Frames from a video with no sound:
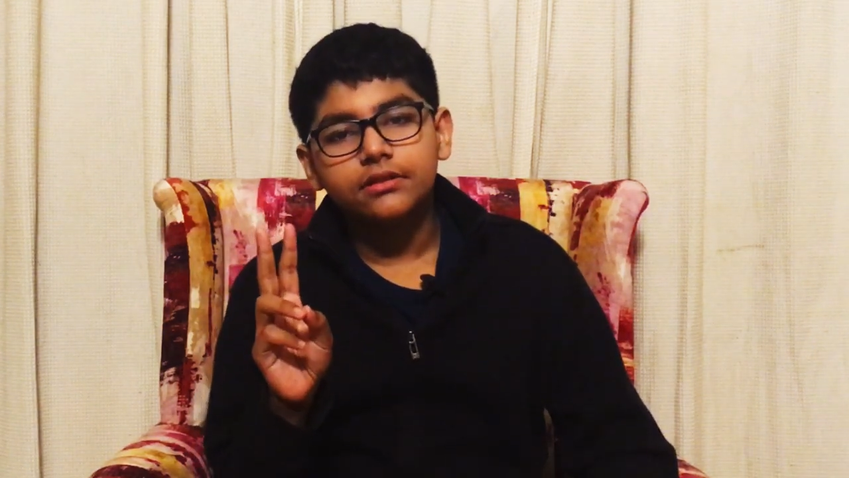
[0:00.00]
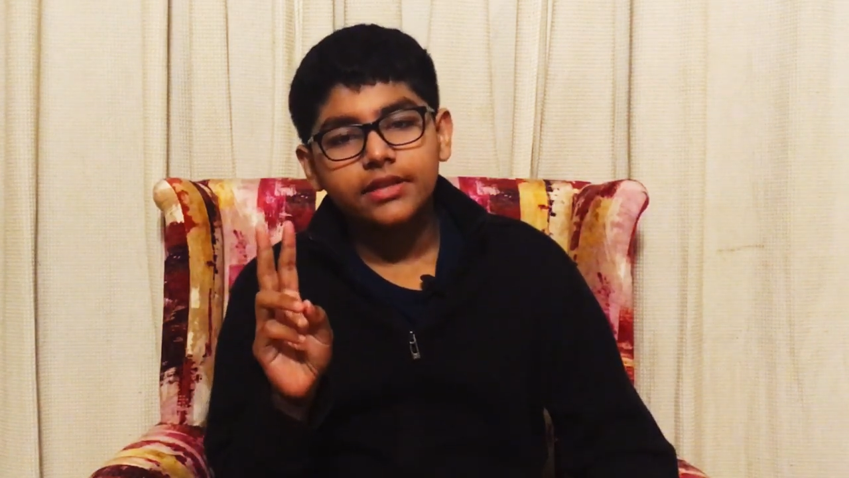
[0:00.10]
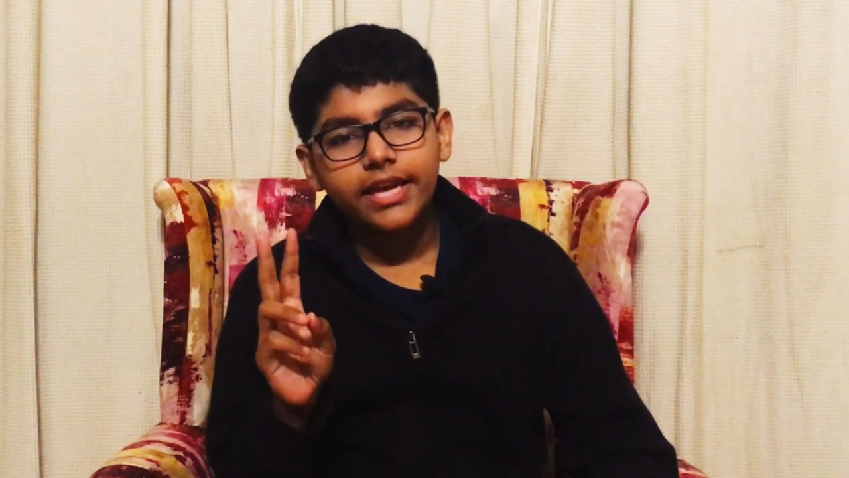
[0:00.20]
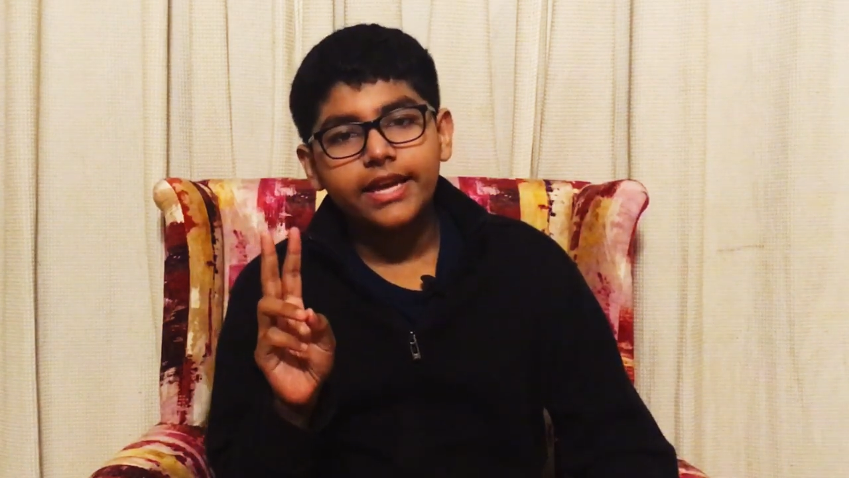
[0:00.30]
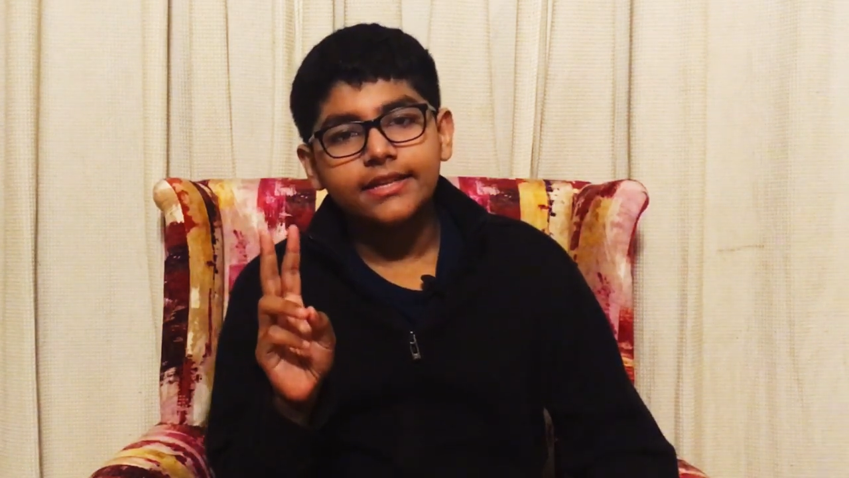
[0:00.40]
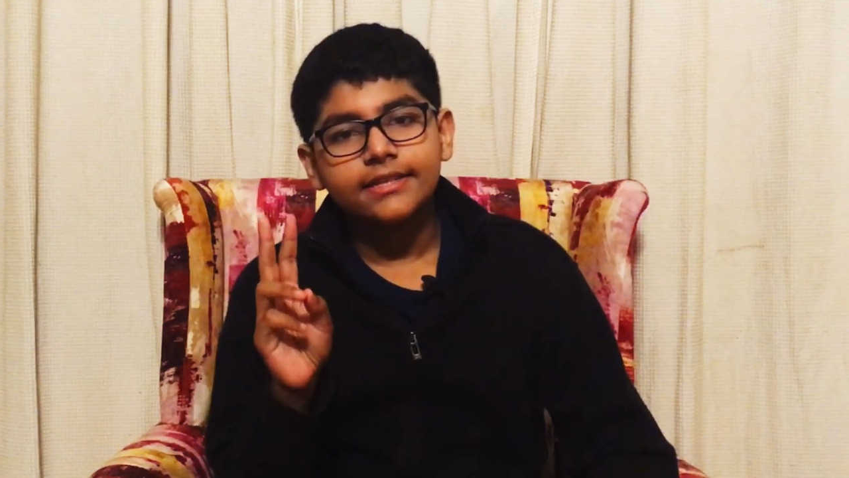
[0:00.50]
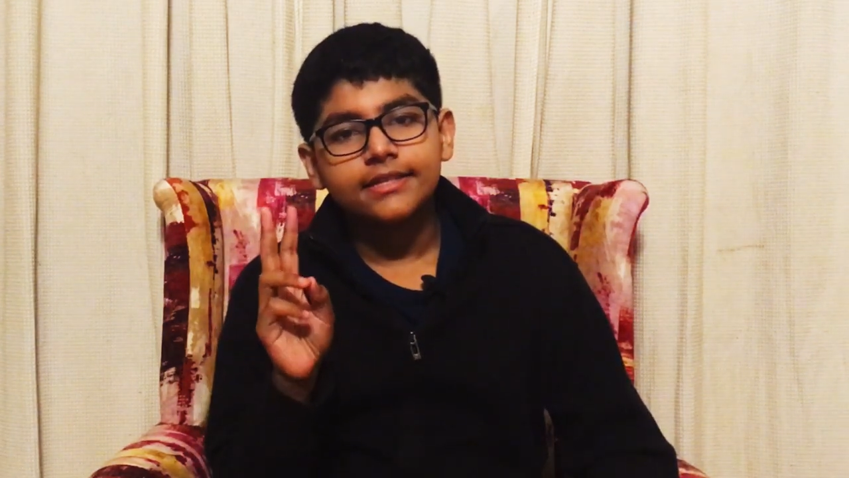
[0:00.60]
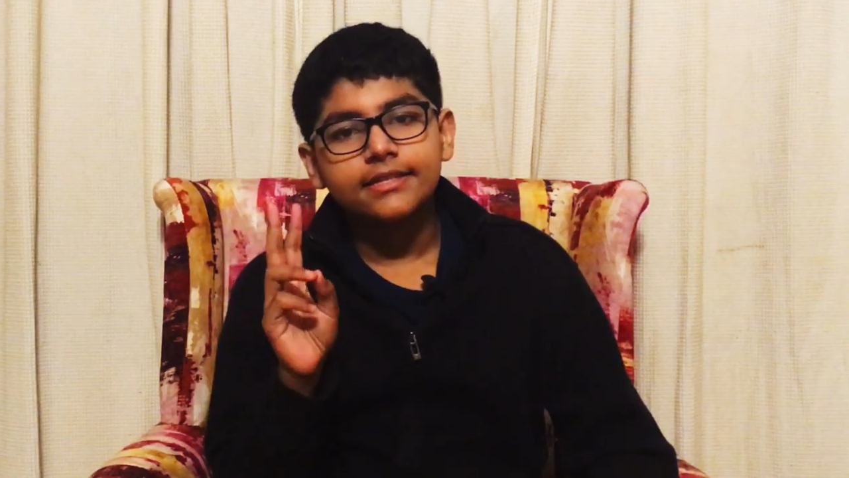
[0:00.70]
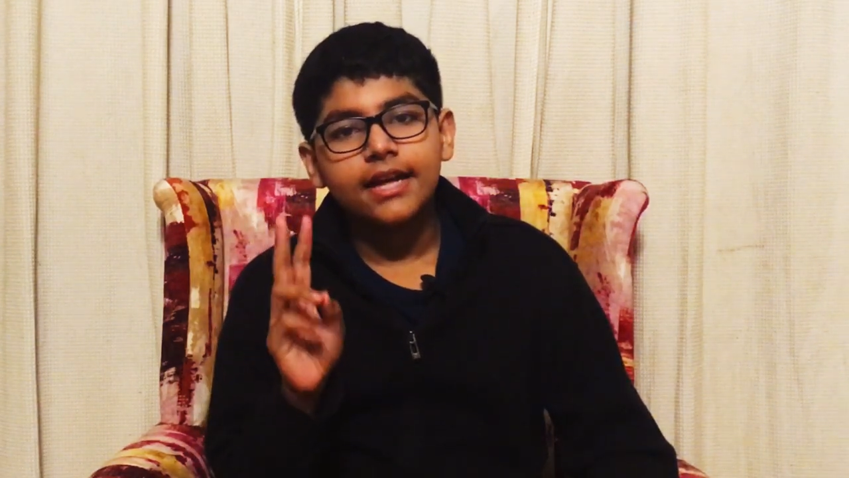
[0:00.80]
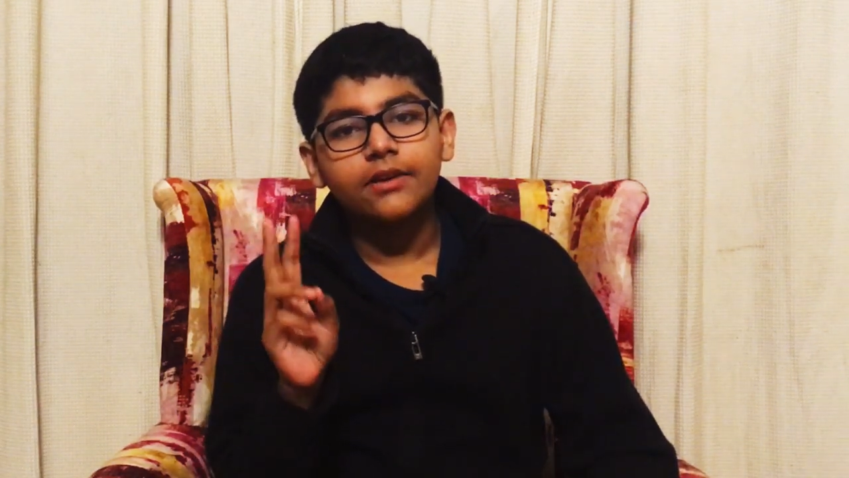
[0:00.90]

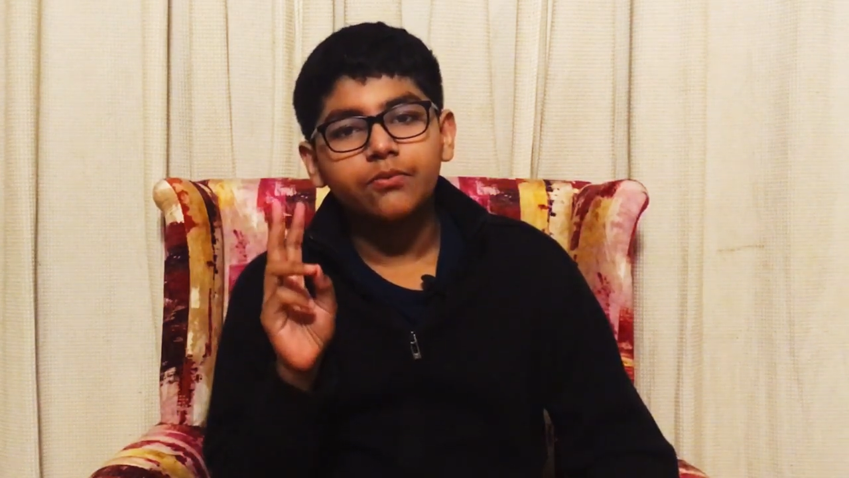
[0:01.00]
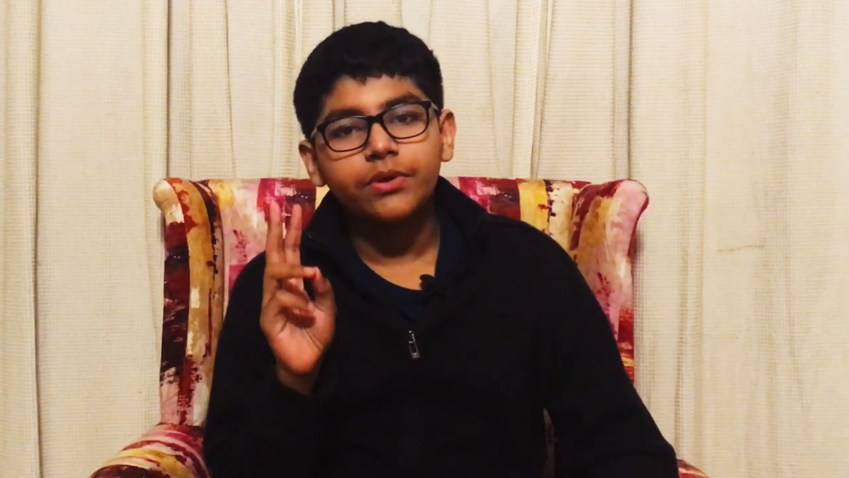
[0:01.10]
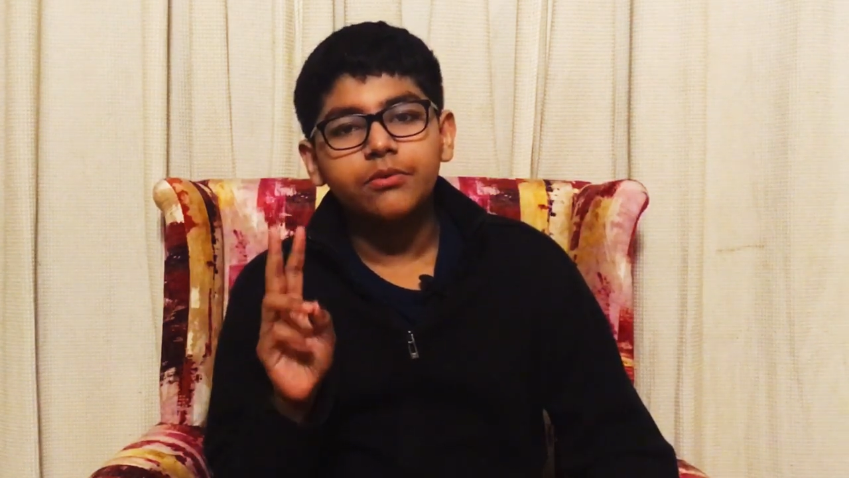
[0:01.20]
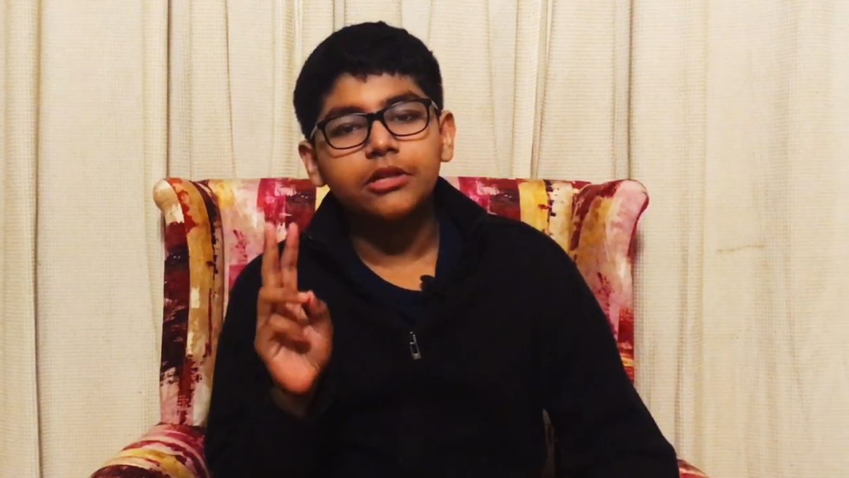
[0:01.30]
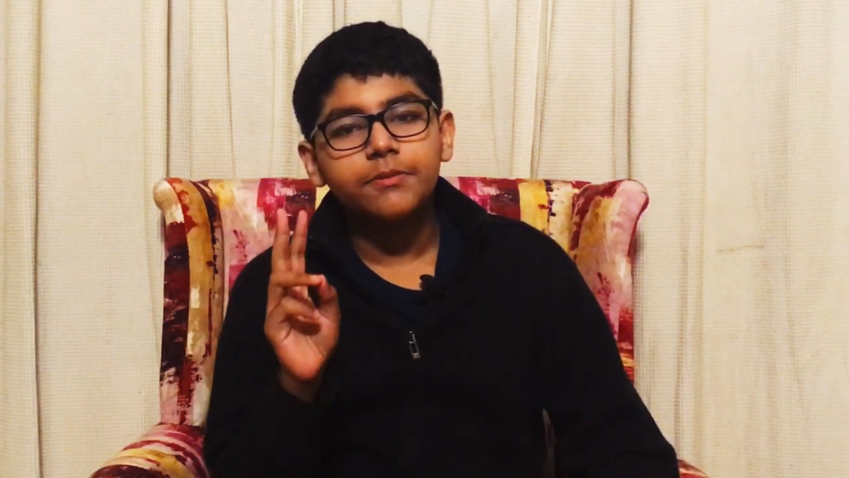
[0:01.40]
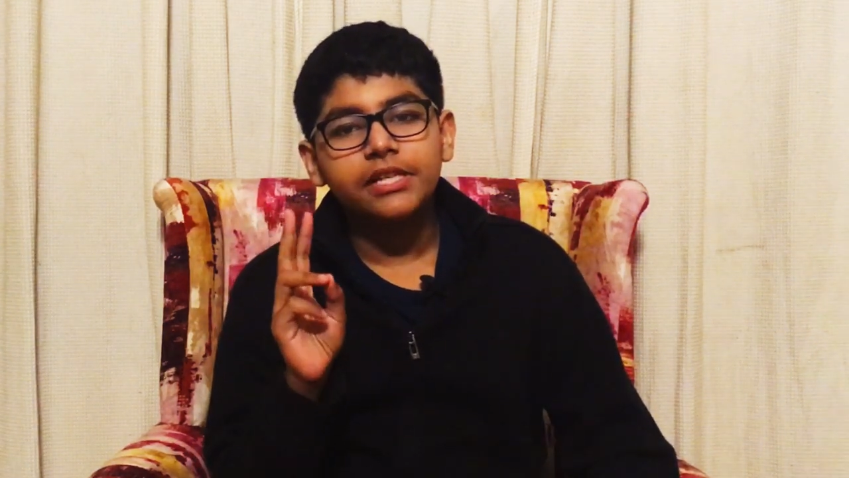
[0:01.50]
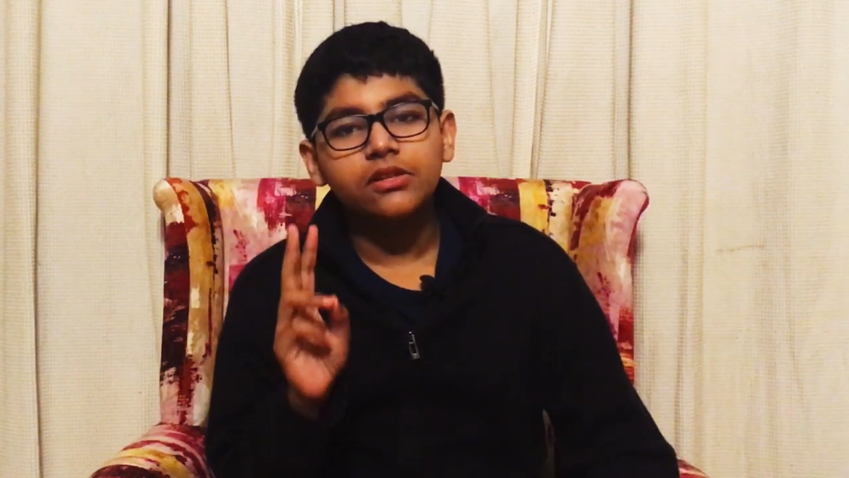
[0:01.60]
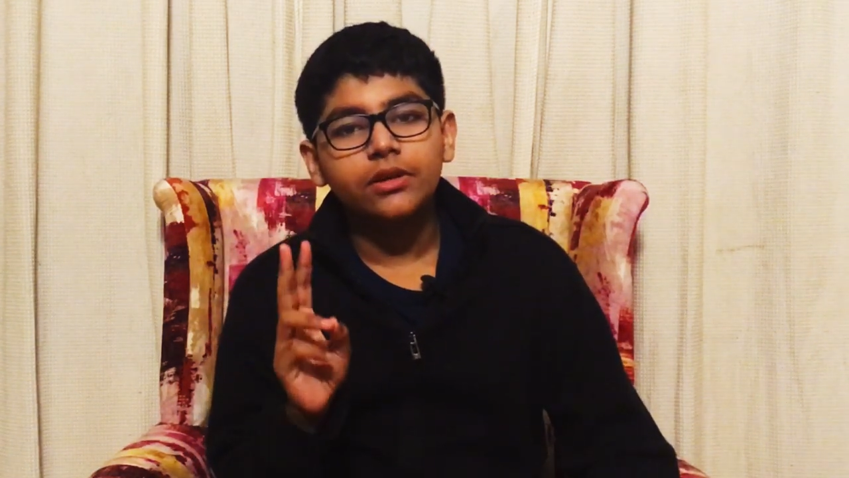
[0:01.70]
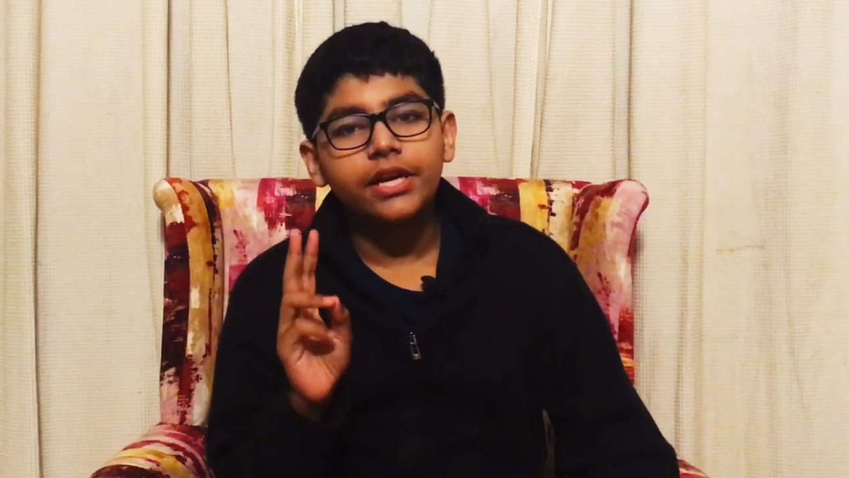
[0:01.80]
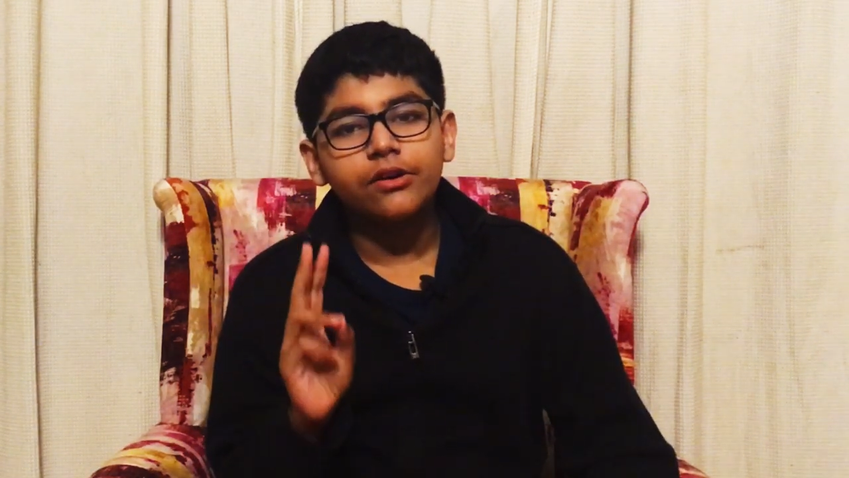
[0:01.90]
things that we will be
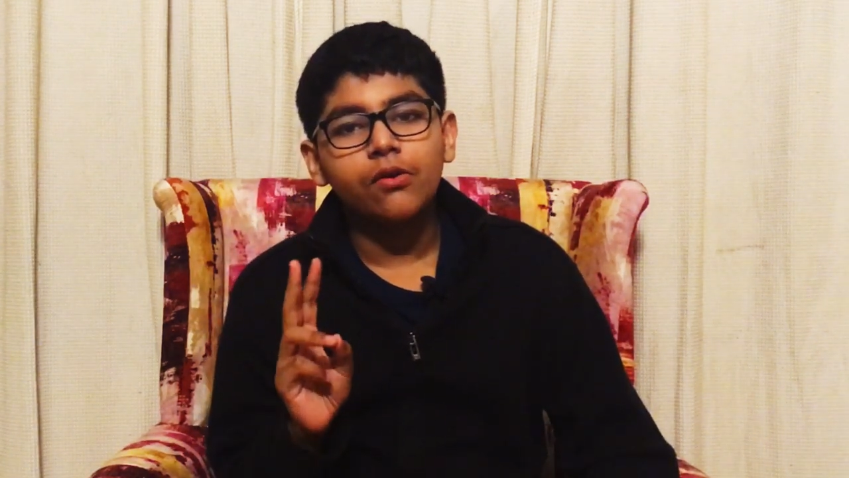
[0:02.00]
looking